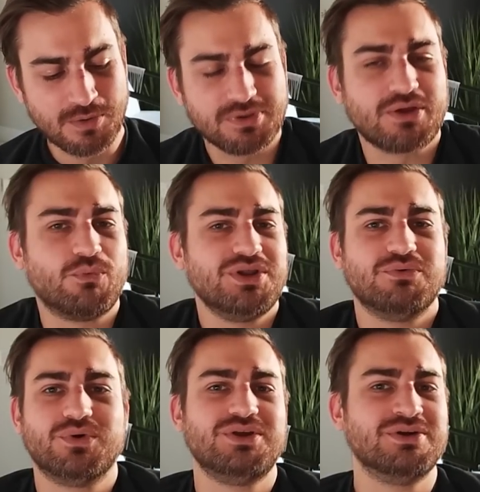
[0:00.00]
but like what do you
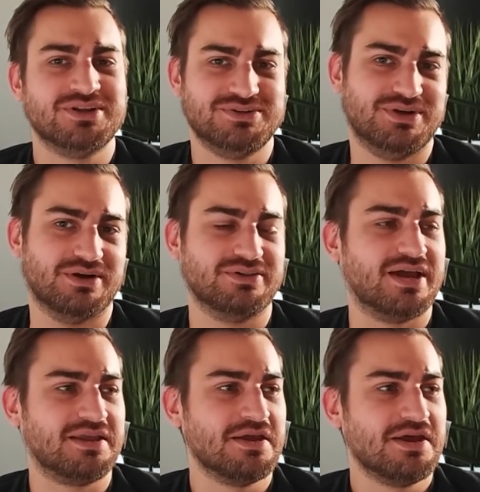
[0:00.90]
what are you gonna do here?
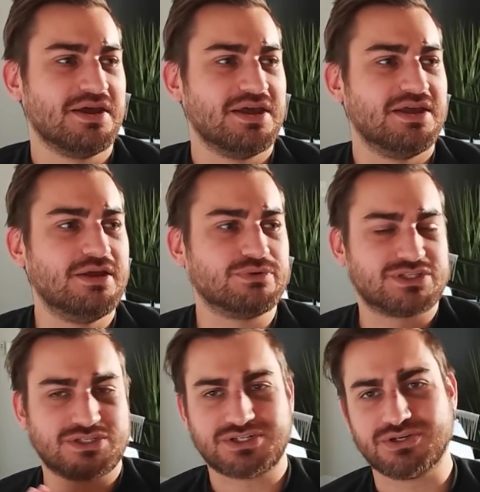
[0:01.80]
Like it was
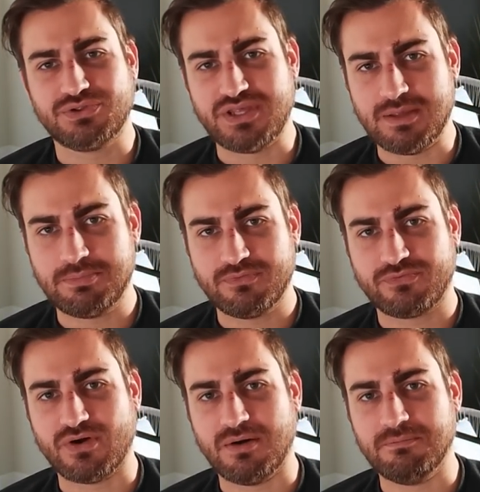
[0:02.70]
such a leap
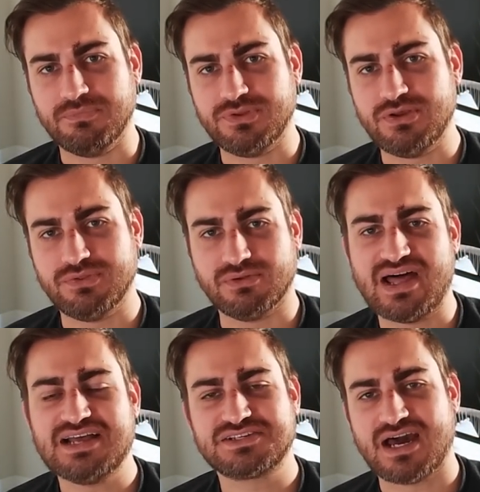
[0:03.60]
from the the
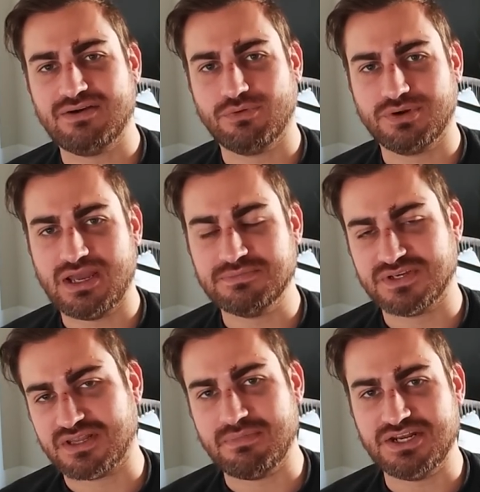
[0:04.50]
last God of War games,
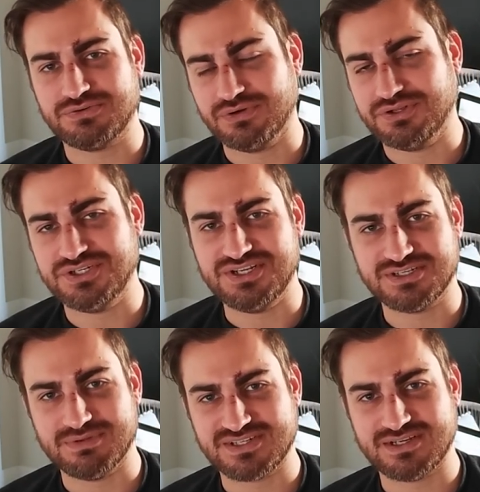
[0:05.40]
like the main trilogy and
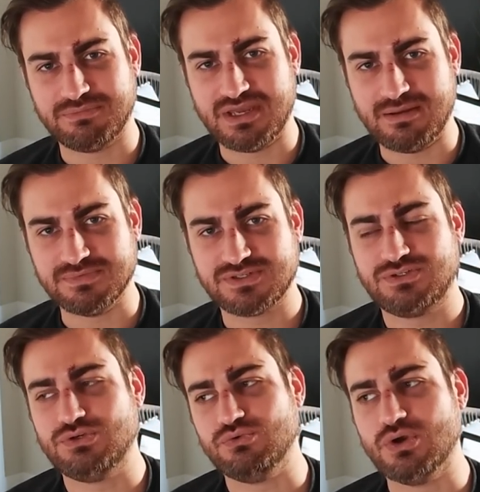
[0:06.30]
some of the sub games,
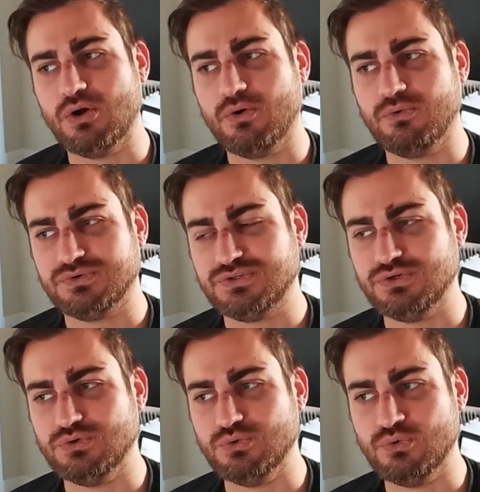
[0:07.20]
to go
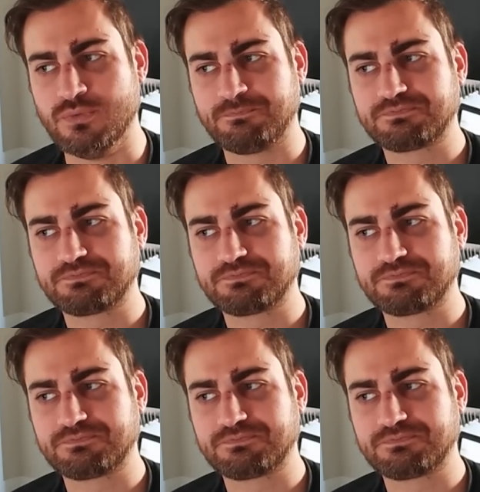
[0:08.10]
to